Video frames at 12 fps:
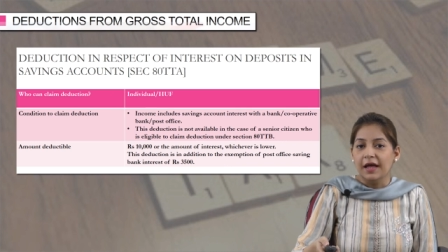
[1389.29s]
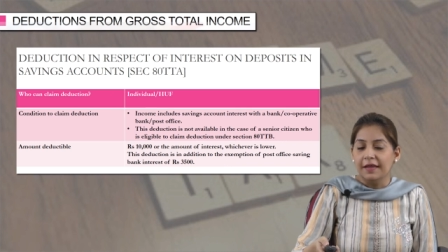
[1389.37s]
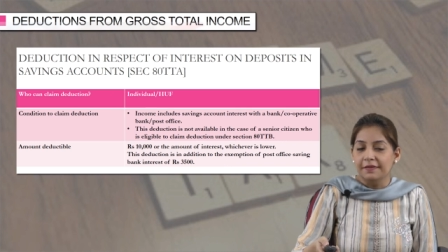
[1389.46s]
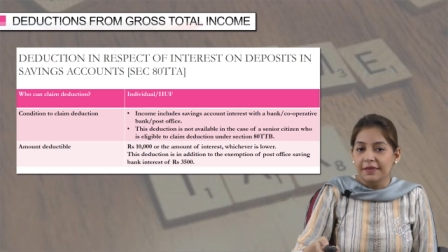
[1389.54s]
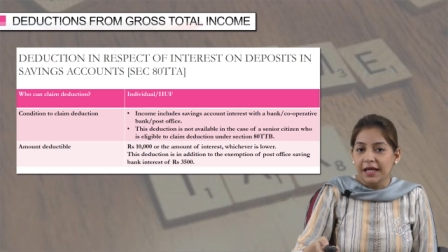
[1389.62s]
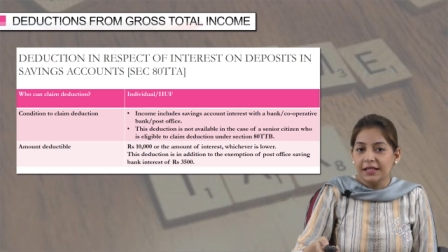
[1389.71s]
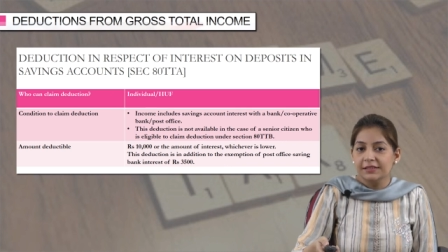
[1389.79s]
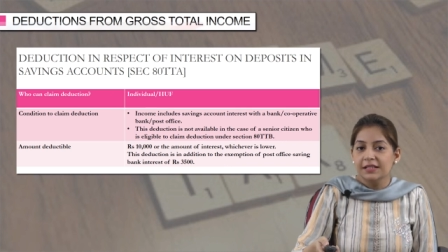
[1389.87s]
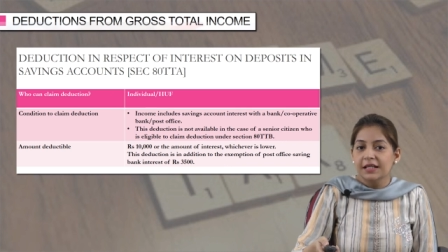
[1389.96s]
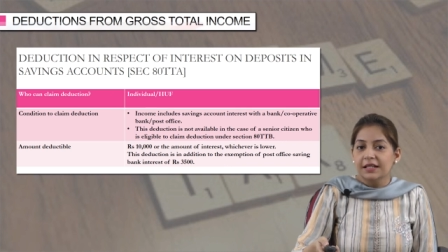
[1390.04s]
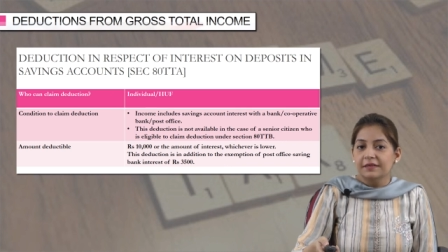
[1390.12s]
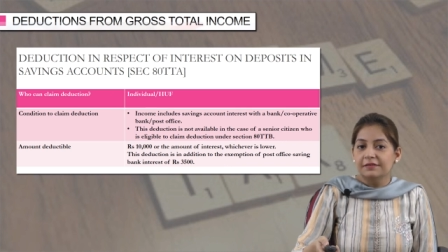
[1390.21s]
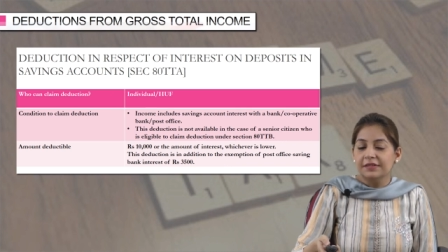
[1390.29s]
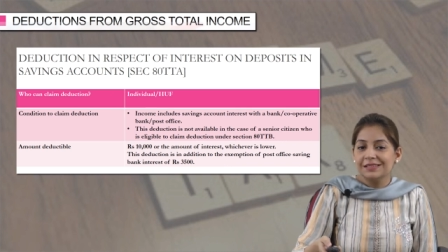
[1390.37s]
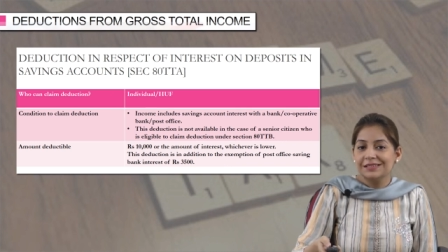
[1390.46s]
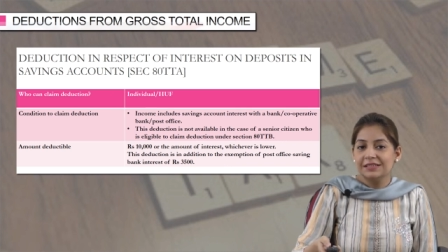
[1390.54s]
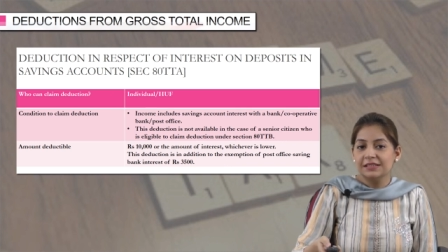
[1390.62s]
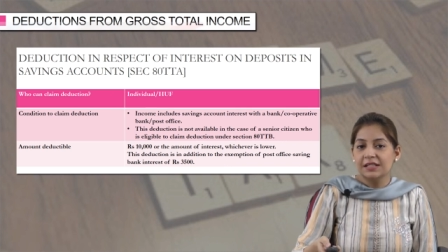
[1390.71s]
And next,
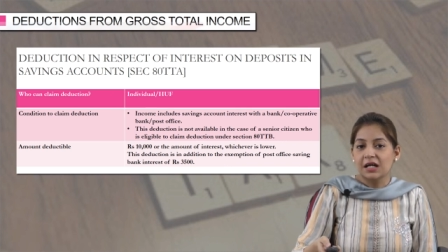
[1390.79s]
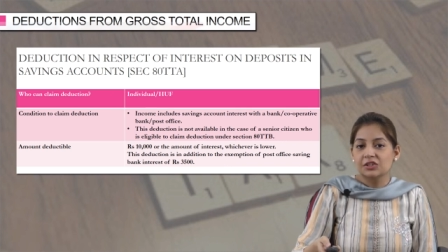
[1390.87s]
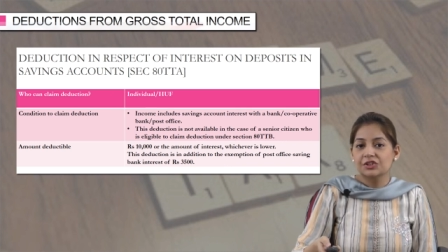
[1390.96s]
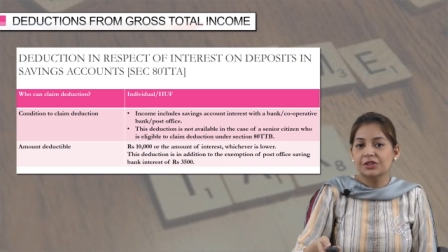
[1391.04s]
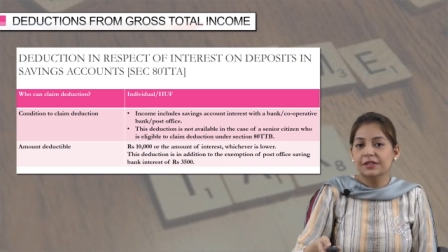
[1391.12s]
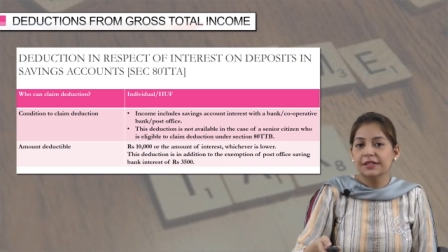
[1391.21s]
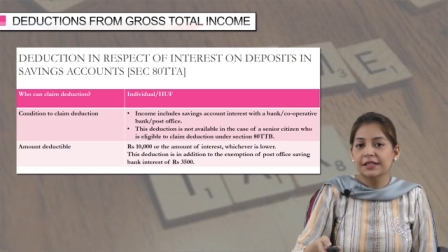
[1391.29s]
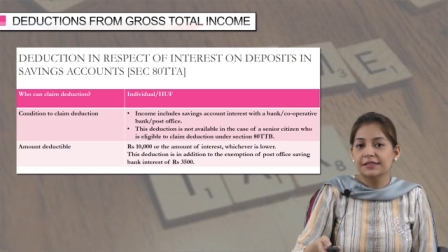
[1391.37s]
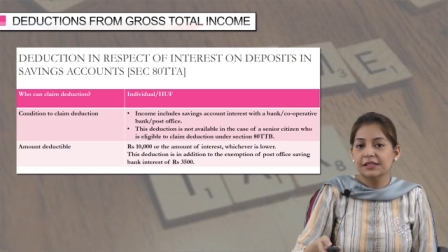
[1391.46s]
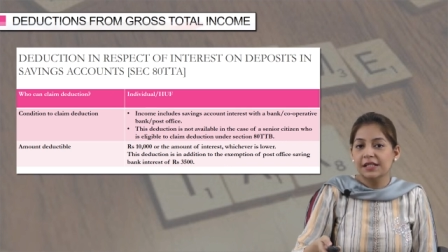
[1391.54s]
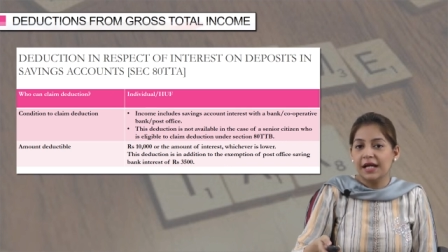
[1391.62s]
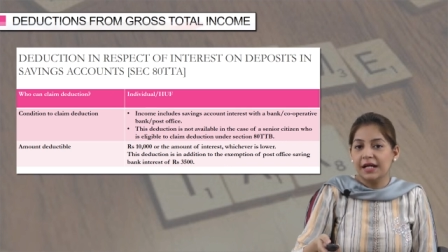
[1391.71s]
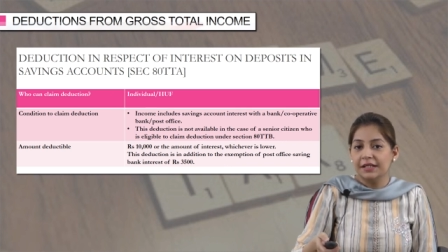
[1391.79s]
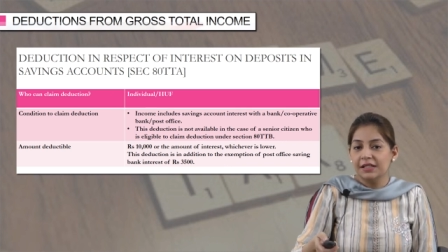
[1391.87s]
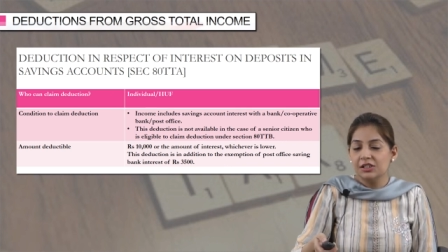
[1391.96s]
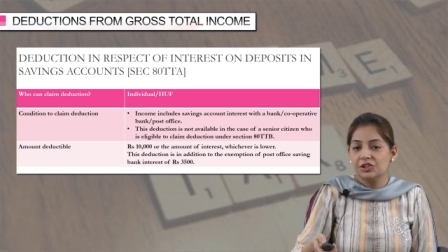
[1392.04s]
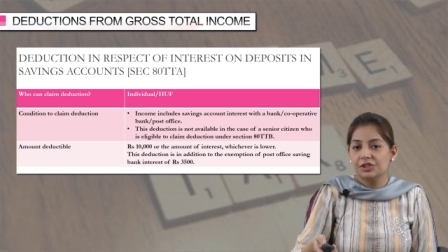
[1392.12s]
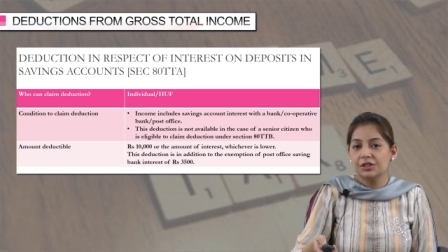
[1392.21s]
this deduction is in
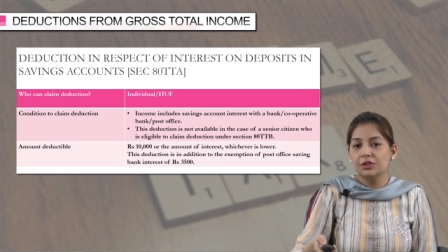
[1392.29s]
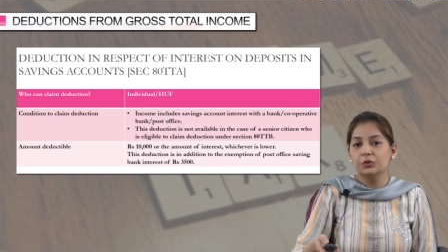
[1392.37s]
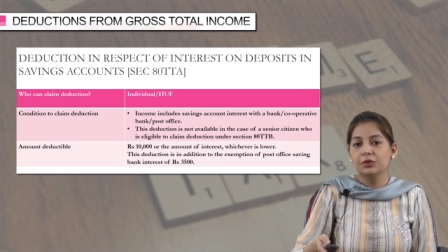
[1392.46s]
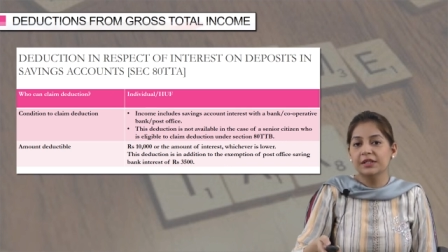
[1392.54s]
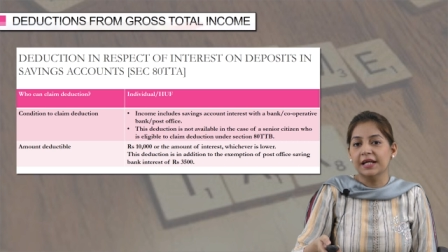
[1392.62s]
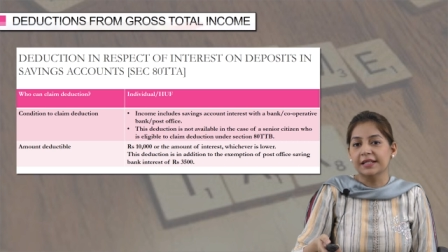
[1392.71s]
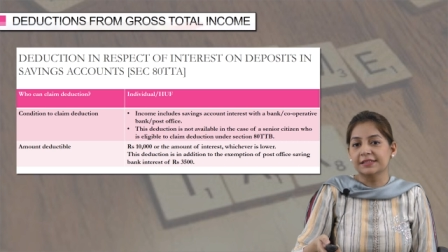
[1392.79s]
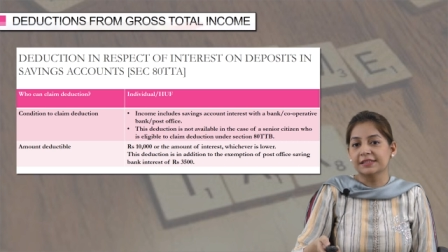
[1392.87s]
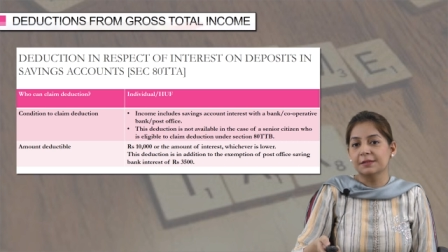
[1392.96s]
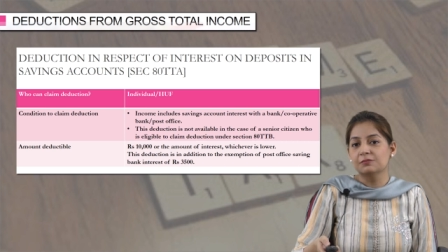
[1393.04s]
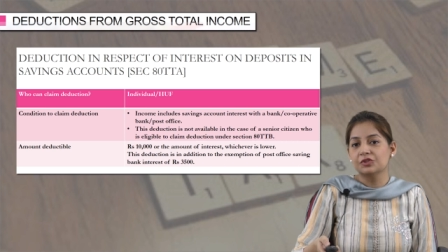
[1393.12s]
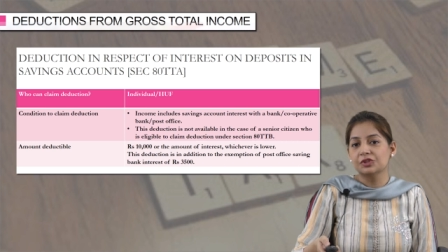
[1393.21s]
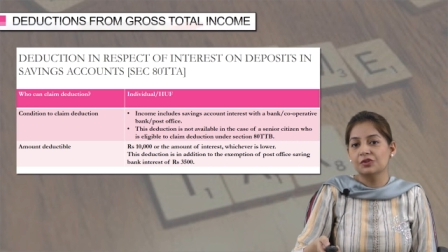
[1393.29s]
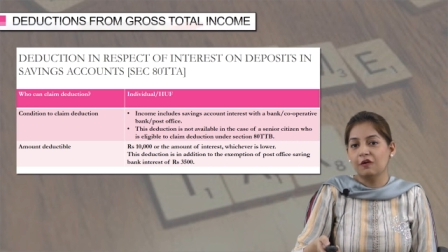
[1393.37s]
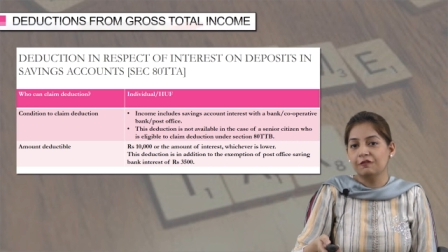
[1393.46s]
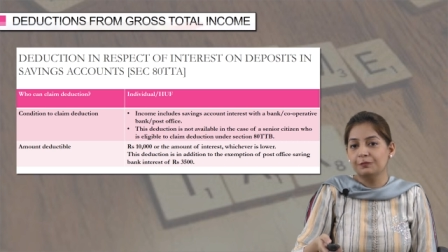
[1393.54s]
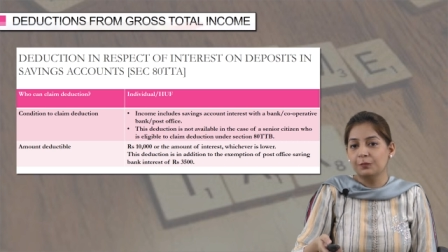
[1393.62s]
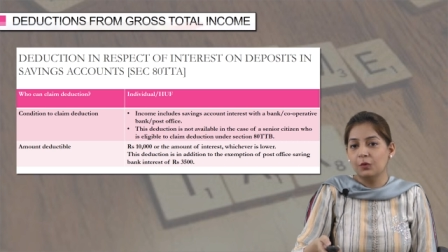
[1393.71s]
addition to the exemption of